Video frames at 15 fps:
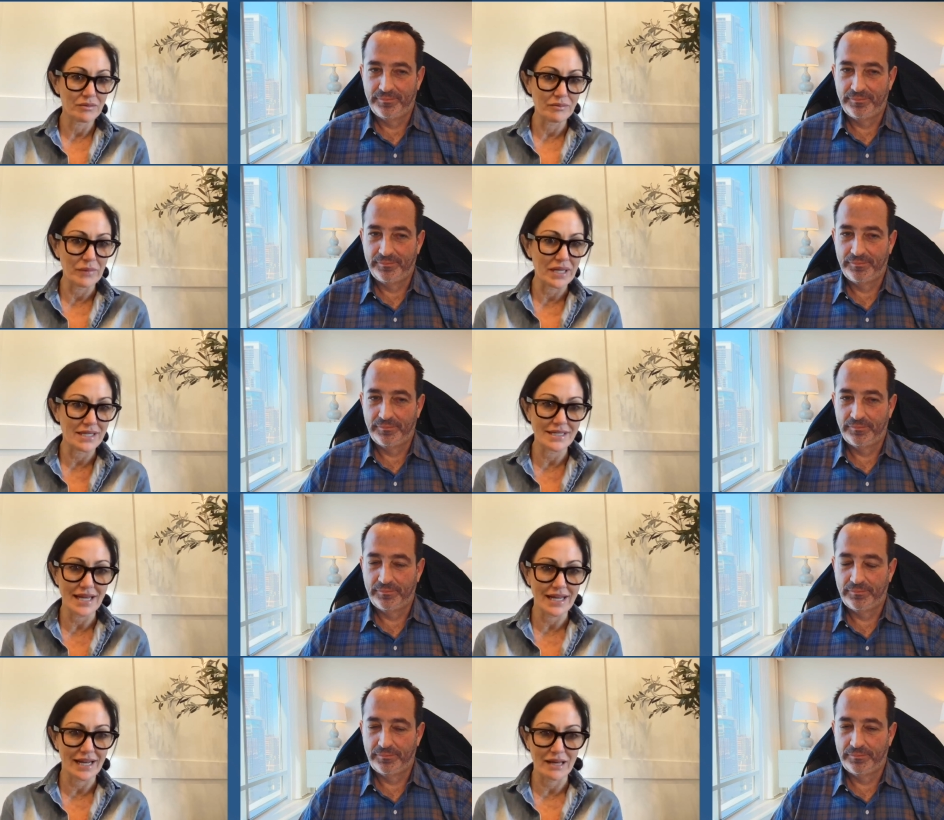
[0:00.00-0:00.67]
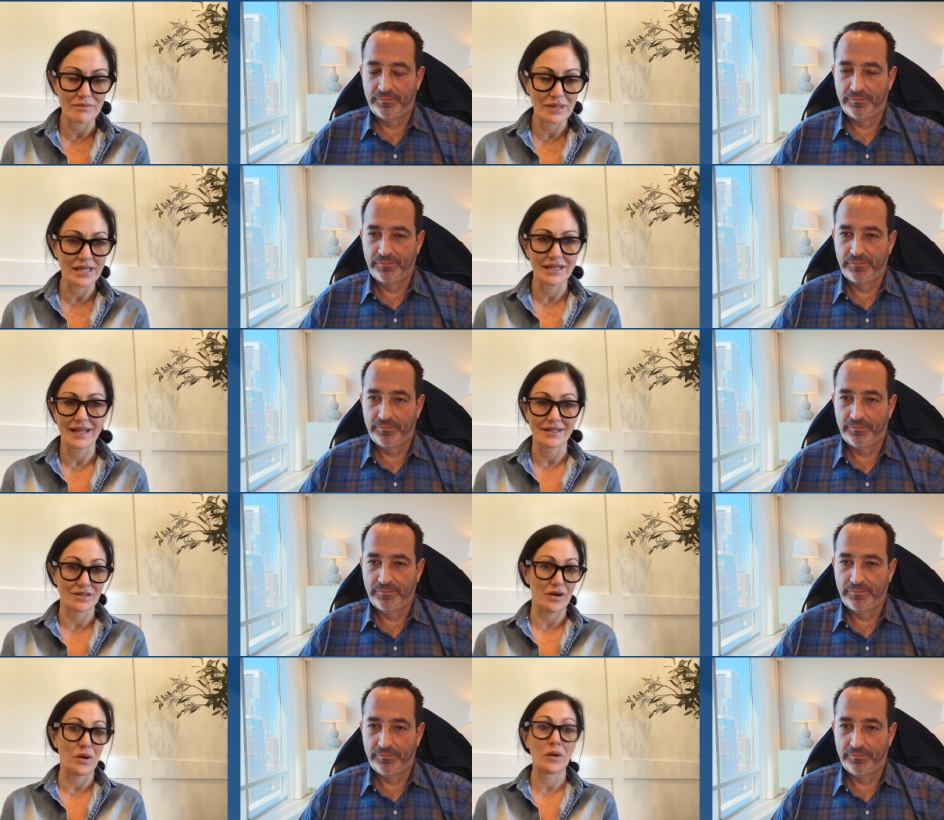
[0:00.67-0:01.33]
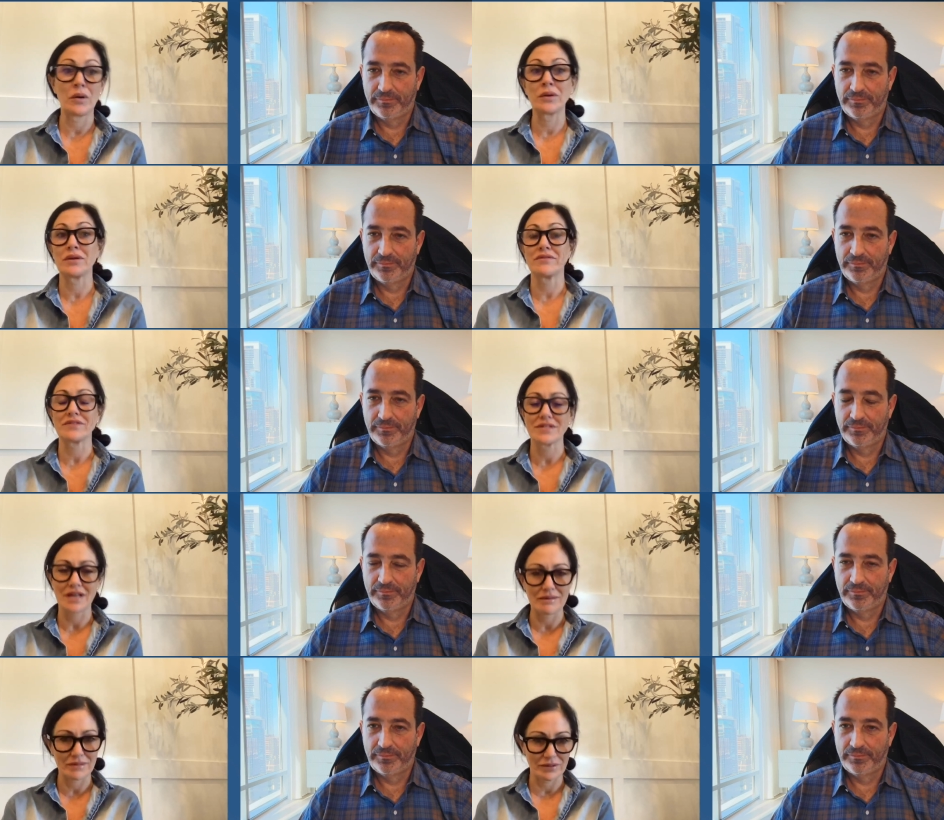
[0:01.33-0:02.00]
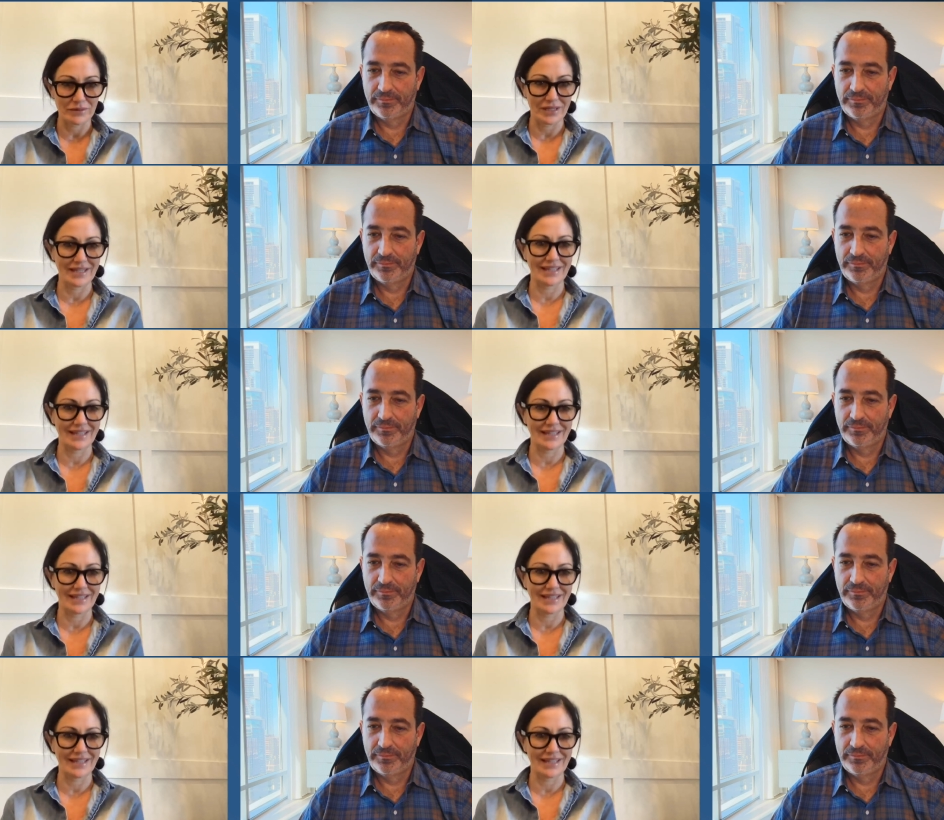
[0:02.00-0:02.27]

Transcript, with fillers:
Speaker 1: maintain IP, and that's a whole different topic we